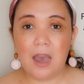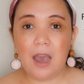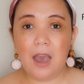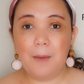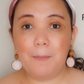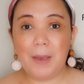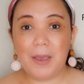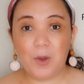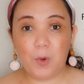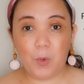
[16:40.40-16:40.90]

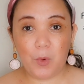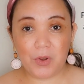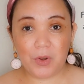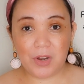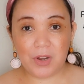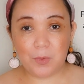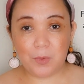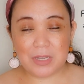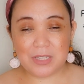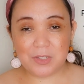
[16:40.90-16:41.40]
my
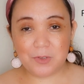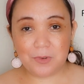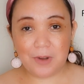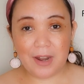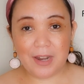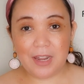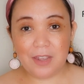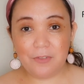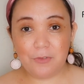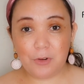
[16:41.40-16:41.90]
order was
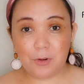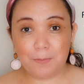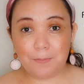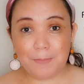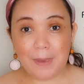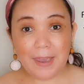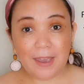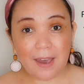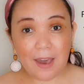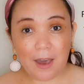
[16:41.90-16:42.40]
ready for
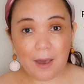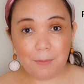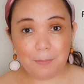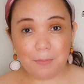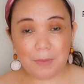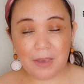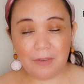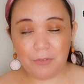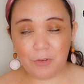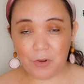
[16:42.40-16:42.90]
pickup
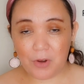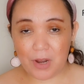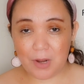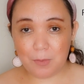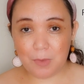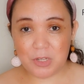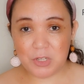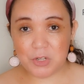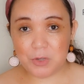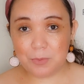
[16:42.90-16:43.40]
if you're in
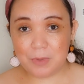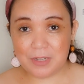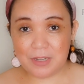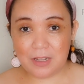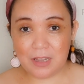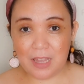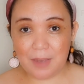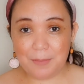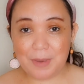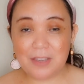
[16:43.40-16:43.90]
Metro
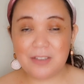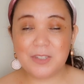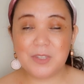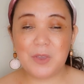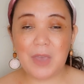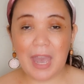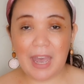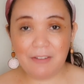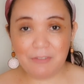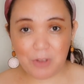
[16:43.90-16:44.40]
Manila, because
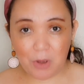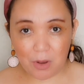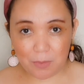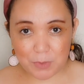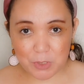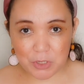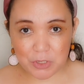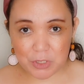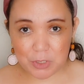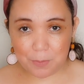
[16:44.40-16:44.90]
you have the
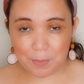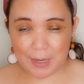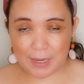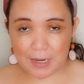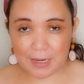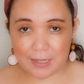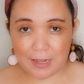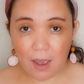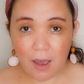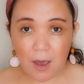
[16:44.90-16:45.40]
option to
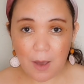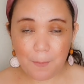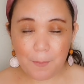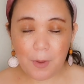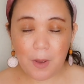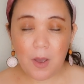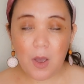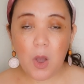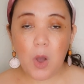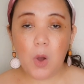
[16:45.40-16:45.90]
pick it up,
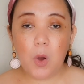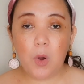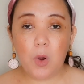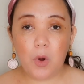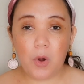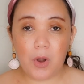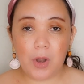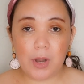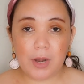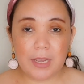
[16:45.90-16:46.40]

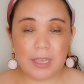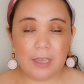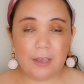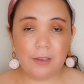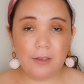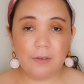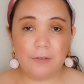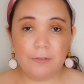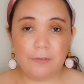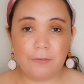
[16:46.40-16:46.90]
or
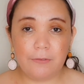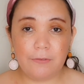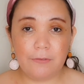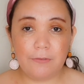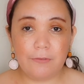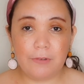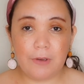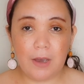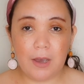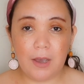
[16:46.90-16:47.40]

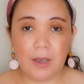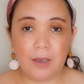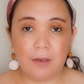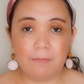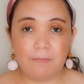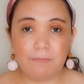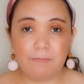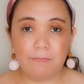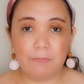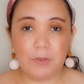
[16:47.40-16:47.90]
if
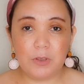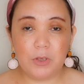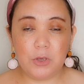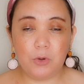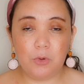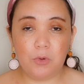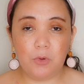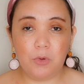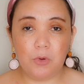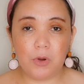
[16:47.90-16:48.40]

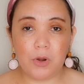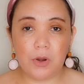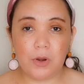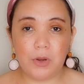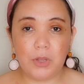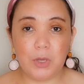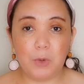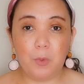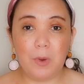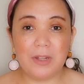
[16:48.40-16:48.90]
you
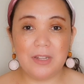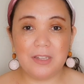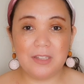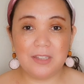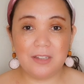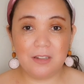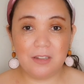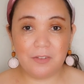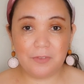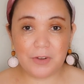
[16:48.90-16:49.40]
want it
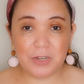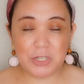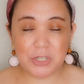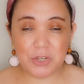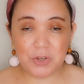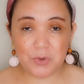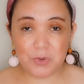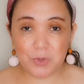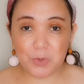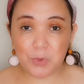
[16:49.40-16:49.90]
delivered
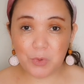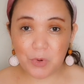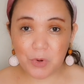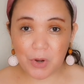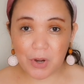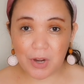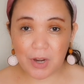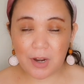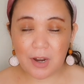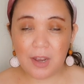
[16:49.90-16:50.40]
to your
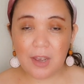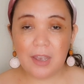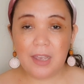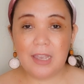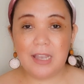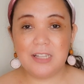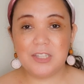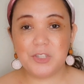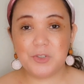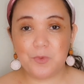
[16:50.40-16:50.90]
door,
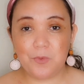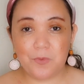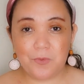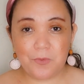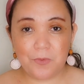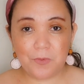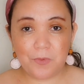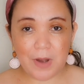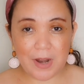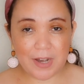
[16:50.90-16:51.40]
it's
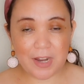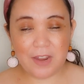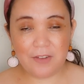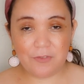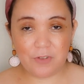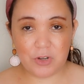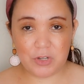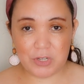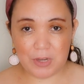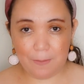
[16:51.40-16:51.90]
ready
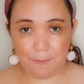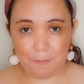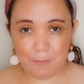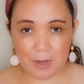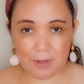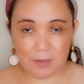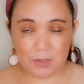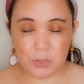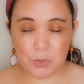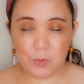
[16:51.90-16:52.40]
for
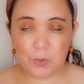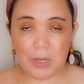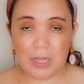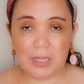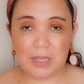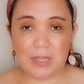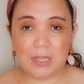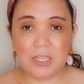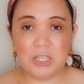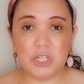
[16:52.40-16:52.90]
shipment. So
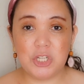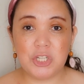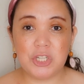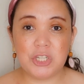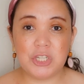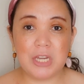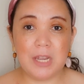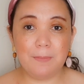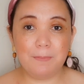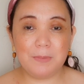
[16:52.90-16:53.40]
it
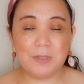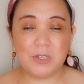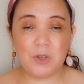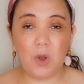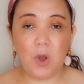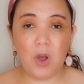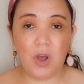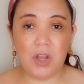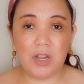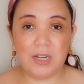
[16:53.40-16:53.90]
shipped
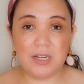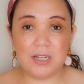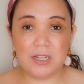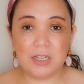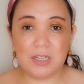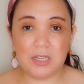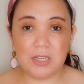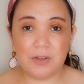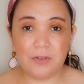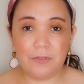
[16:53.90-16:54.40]

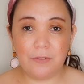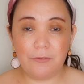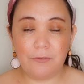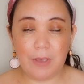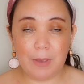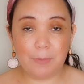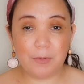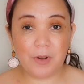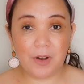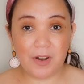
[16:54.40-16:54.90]
on
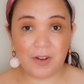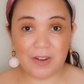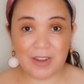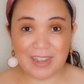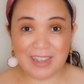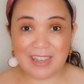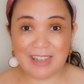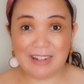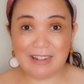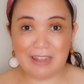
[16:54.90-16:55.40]

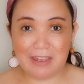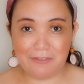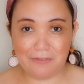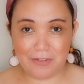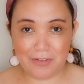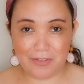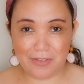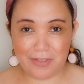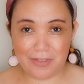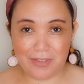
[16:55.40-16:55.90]
February
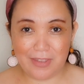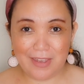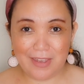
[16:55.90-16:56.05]
11th,